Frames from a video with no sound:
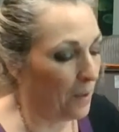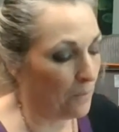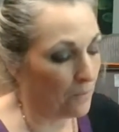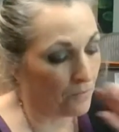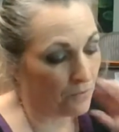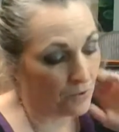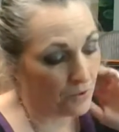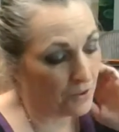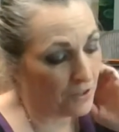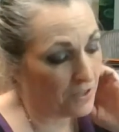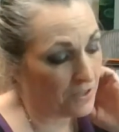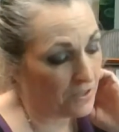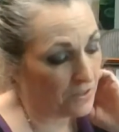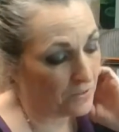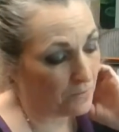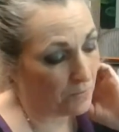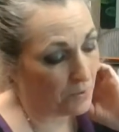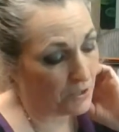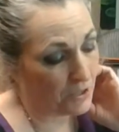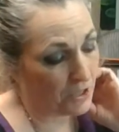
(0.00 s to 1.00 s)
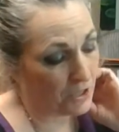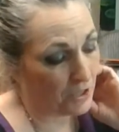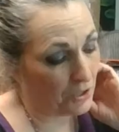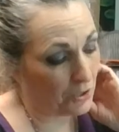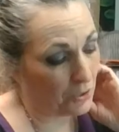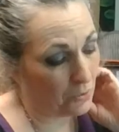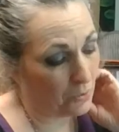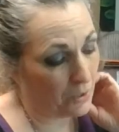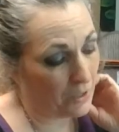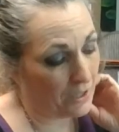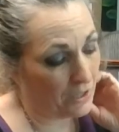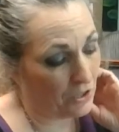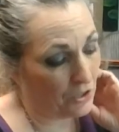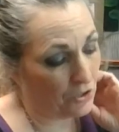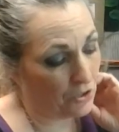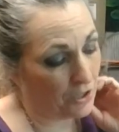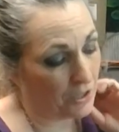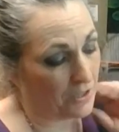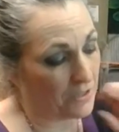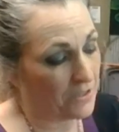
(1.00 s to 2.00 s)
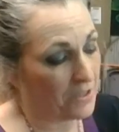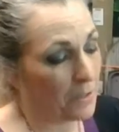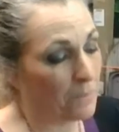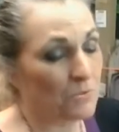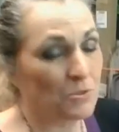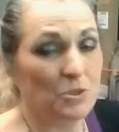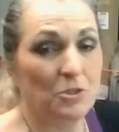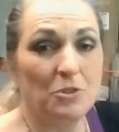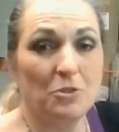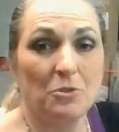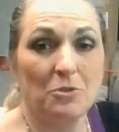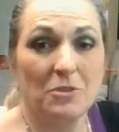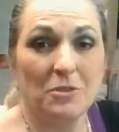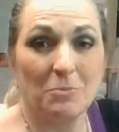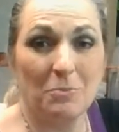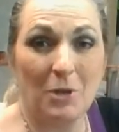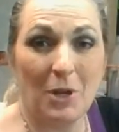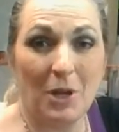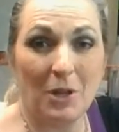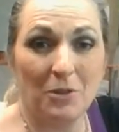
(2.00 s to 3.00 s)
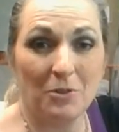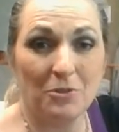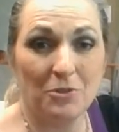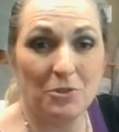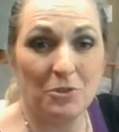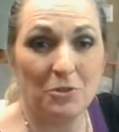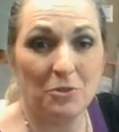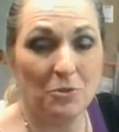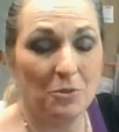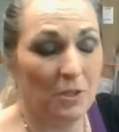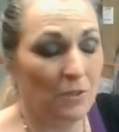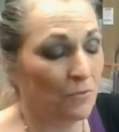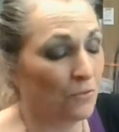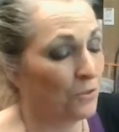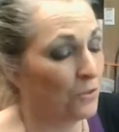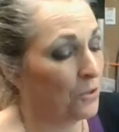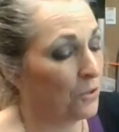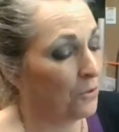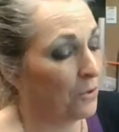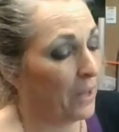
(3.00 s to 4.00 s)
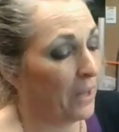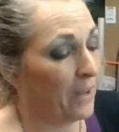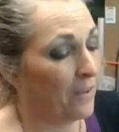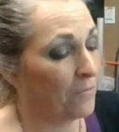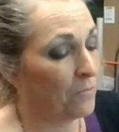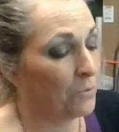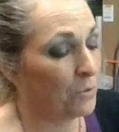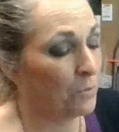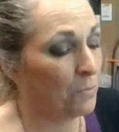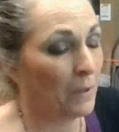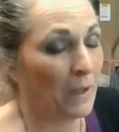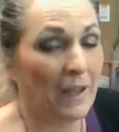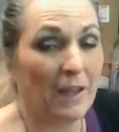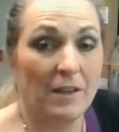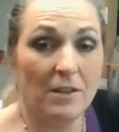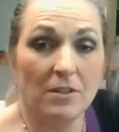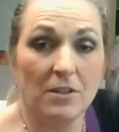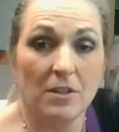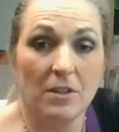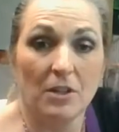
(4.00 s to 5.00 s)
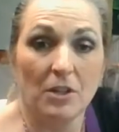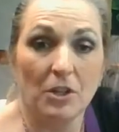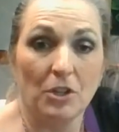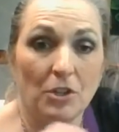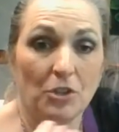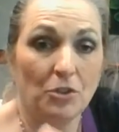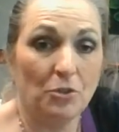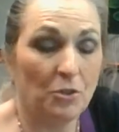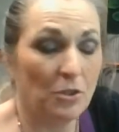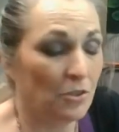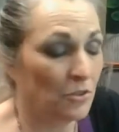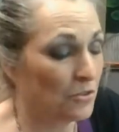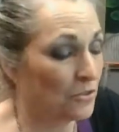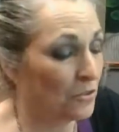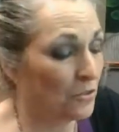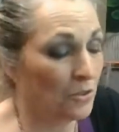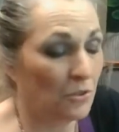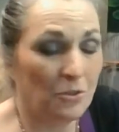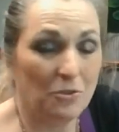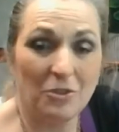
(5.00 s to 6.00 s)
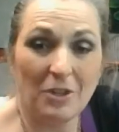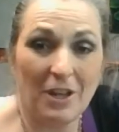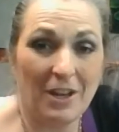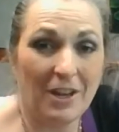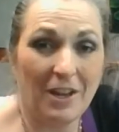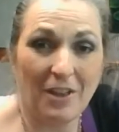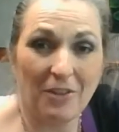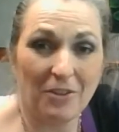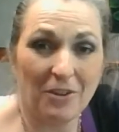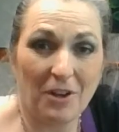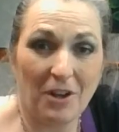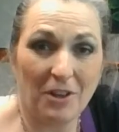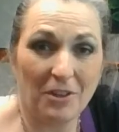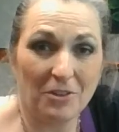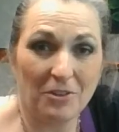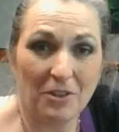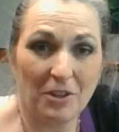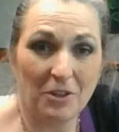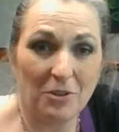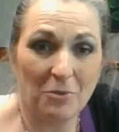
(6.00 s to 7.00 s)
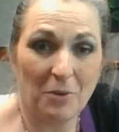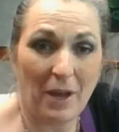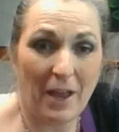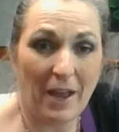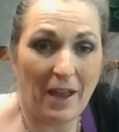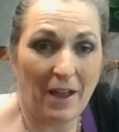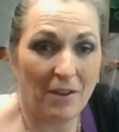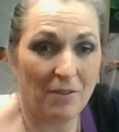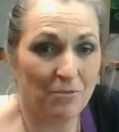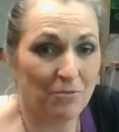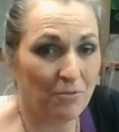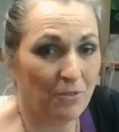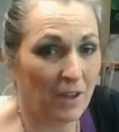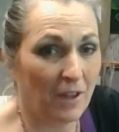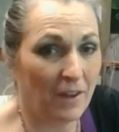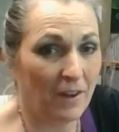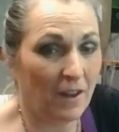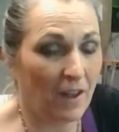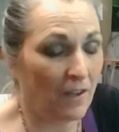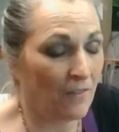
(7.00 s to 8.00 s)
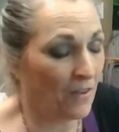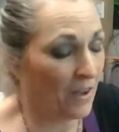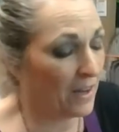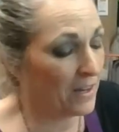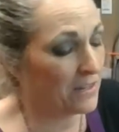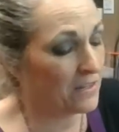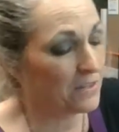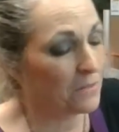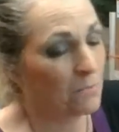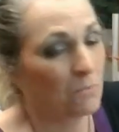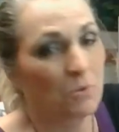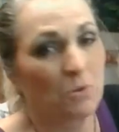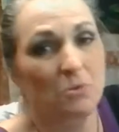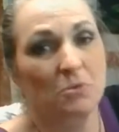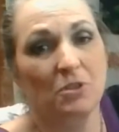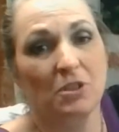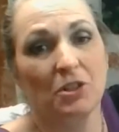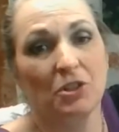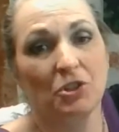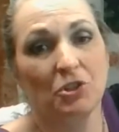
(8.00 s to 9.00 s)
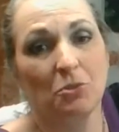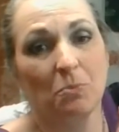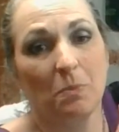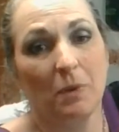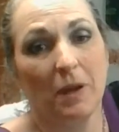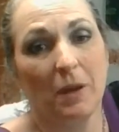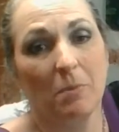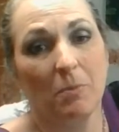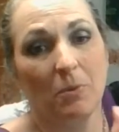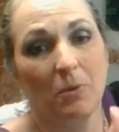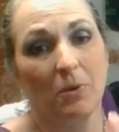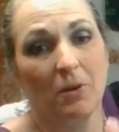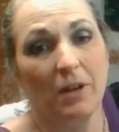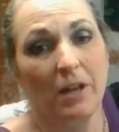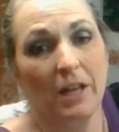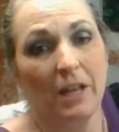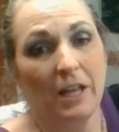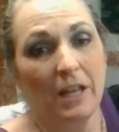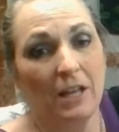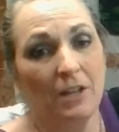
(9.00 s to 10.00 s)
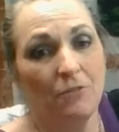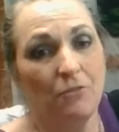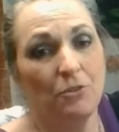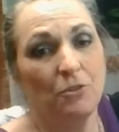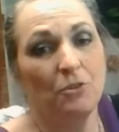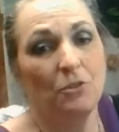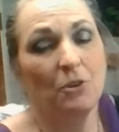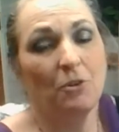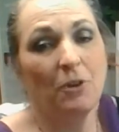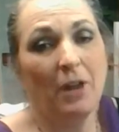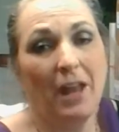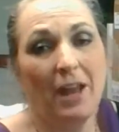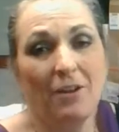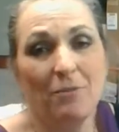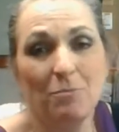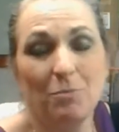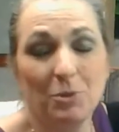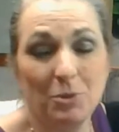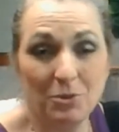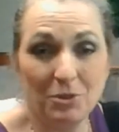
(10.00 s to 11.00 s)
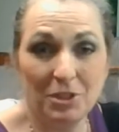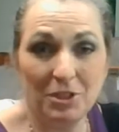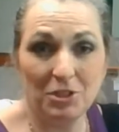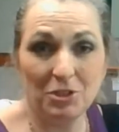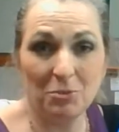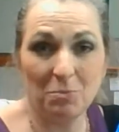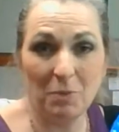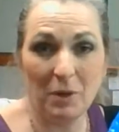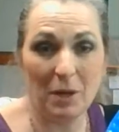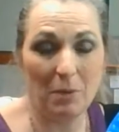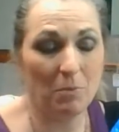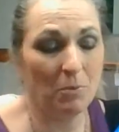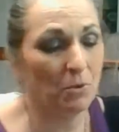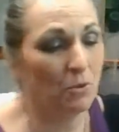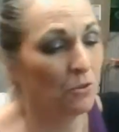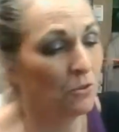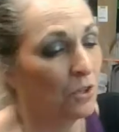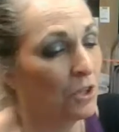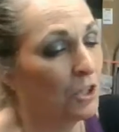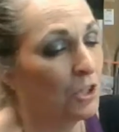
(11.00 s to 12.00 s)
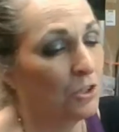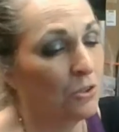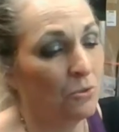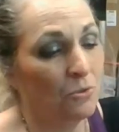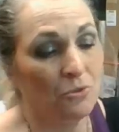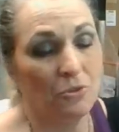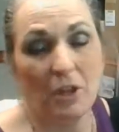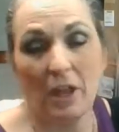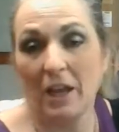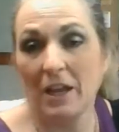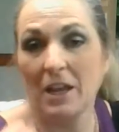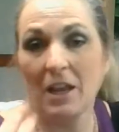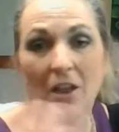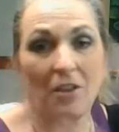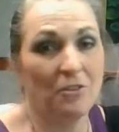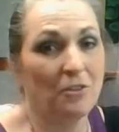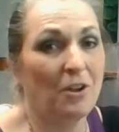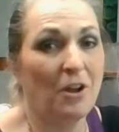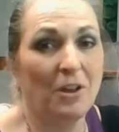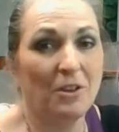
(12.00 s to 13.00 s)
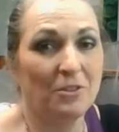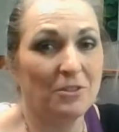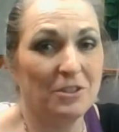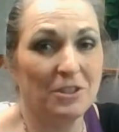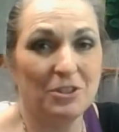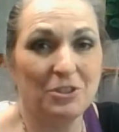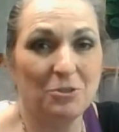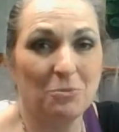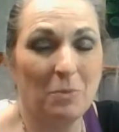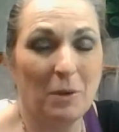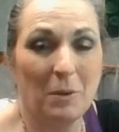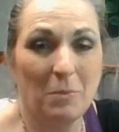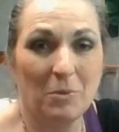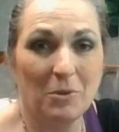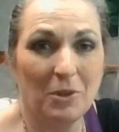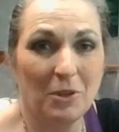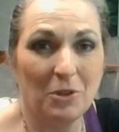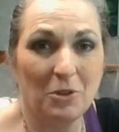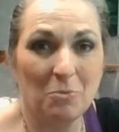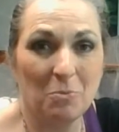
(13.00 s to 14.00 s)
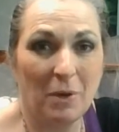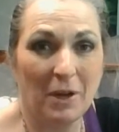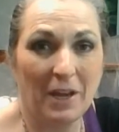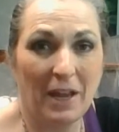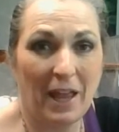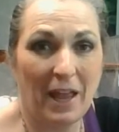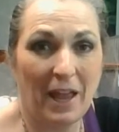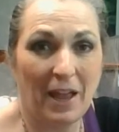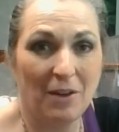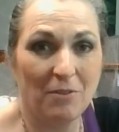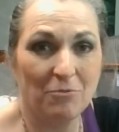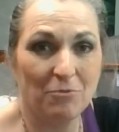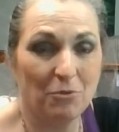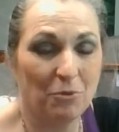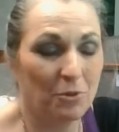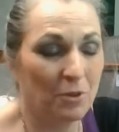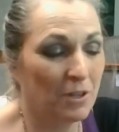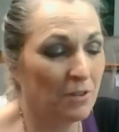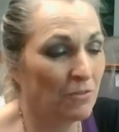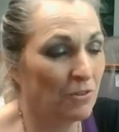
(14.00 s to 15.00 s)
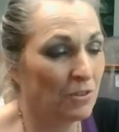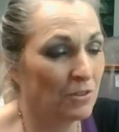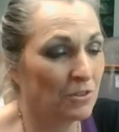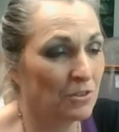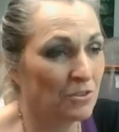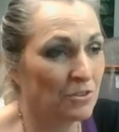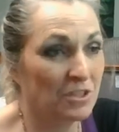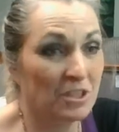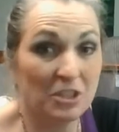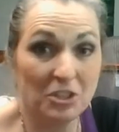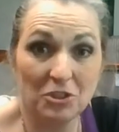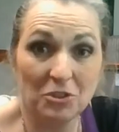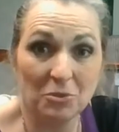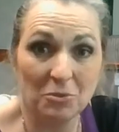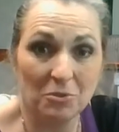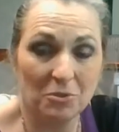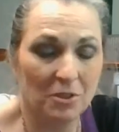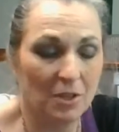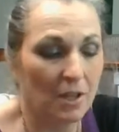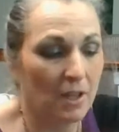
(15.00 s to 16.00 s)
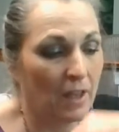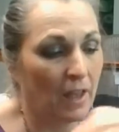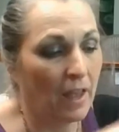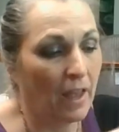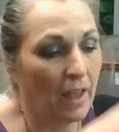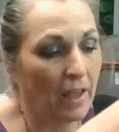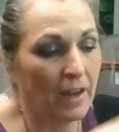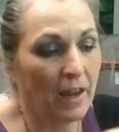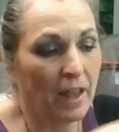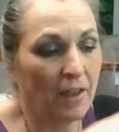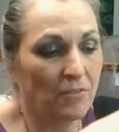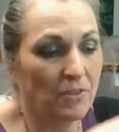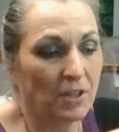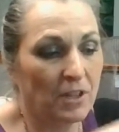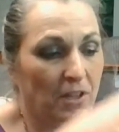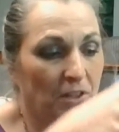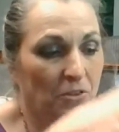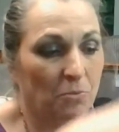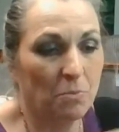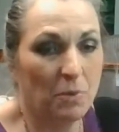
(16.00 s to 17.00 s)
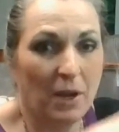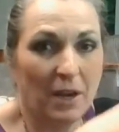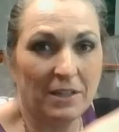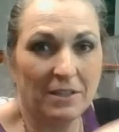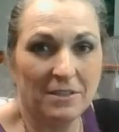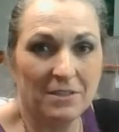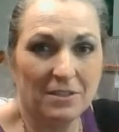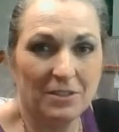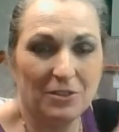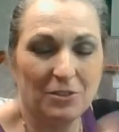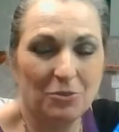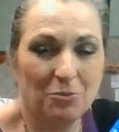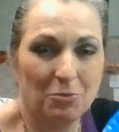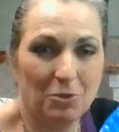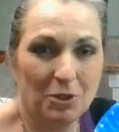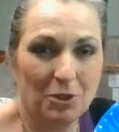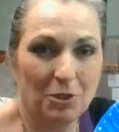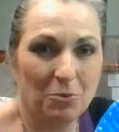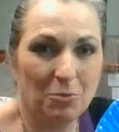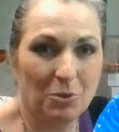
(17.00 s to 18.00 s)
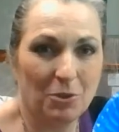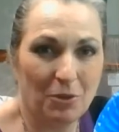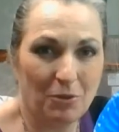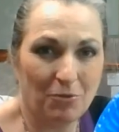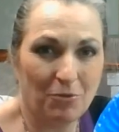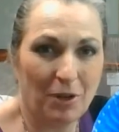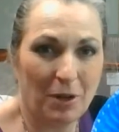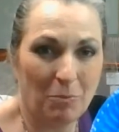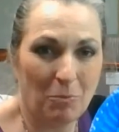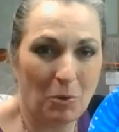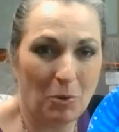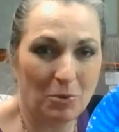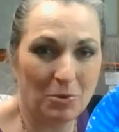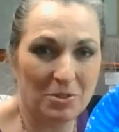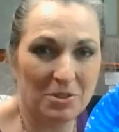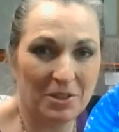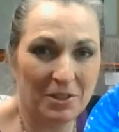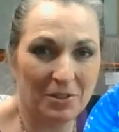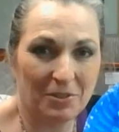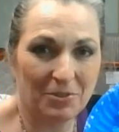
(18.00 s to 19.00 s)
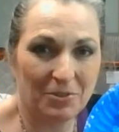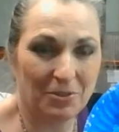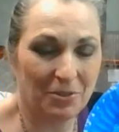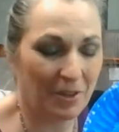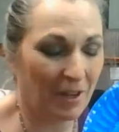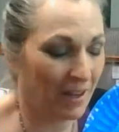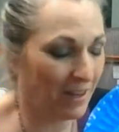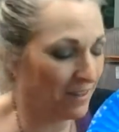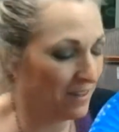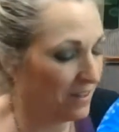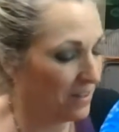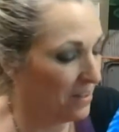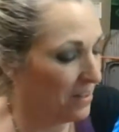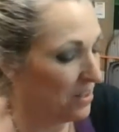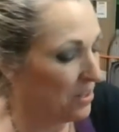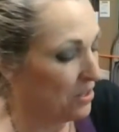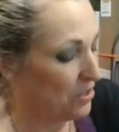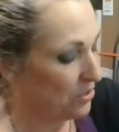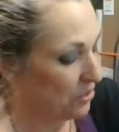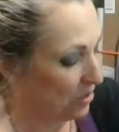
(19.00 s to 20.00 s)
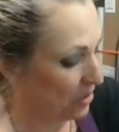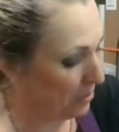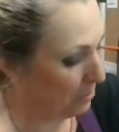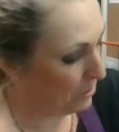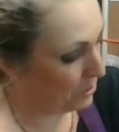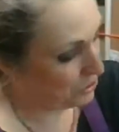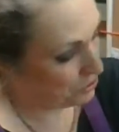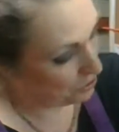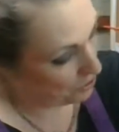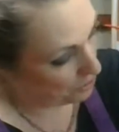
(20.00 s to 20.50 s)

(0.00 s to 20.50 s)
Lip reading: For this particular one, you can substitute some colors too. If you don't have blue paint, you can certainly use any other color that you have, and I've added some blue tissue paper. If you don't have blue tissue paper, you can use any other colored tissue paper that you might have, or even just tissues, and have the kids practice because it's really good with their fine motor skills, okay? So let me show